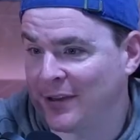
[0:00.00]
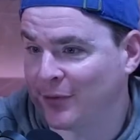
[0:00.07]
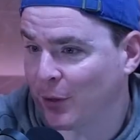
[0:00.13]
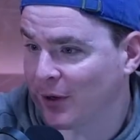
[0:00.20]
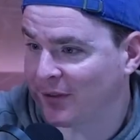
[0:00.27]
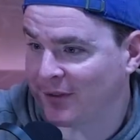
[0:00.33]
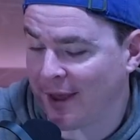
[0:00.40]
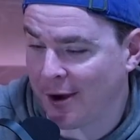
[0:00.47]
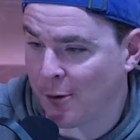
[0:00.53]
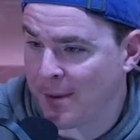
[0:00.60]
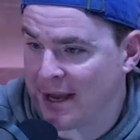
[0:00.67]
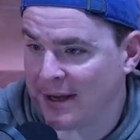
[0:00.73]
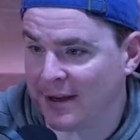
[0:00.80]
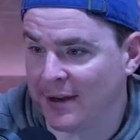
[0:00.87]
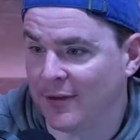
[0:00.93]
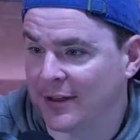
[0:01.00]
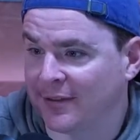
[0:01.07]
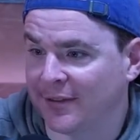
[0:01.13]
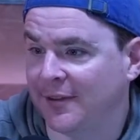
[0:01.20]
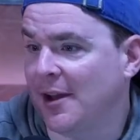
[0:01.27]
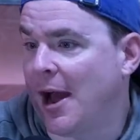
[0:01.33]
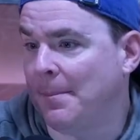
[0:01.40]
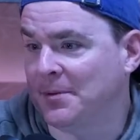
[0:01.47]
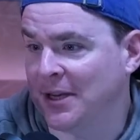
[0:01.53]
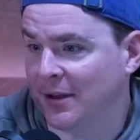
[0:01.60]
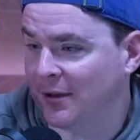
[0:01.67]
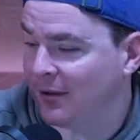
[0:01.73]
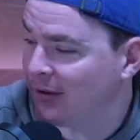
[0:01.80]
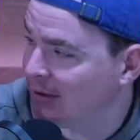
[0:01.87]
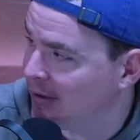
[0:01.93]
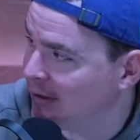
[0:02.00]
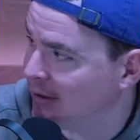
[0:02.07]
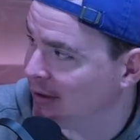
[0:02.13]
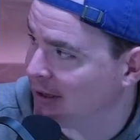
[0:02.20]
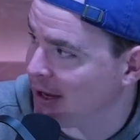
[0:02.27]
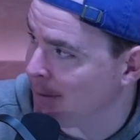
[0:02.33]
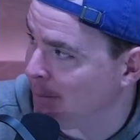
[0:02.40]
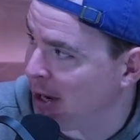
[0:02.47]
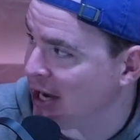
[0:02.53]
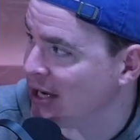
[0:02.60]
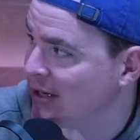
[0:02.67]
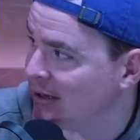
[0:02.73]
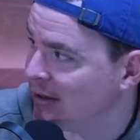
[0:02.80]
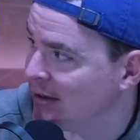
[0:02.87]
sort of settlement, even stop to get a bite.